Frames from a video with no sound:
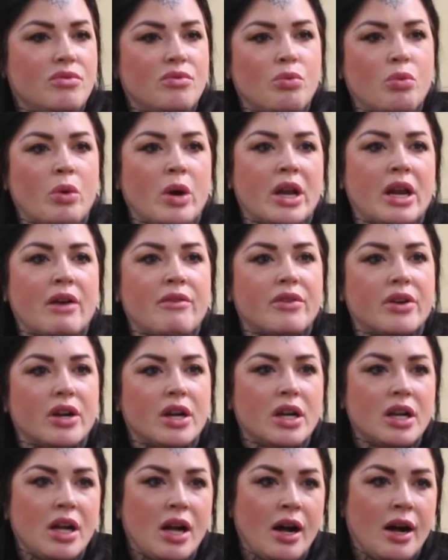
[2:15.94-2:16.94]

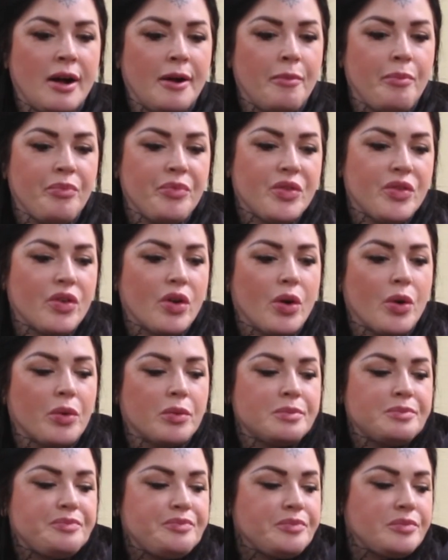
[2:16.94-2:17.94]
whatever.
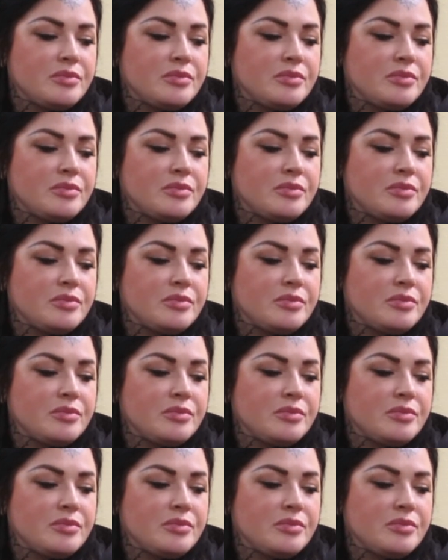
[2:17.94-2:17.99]
So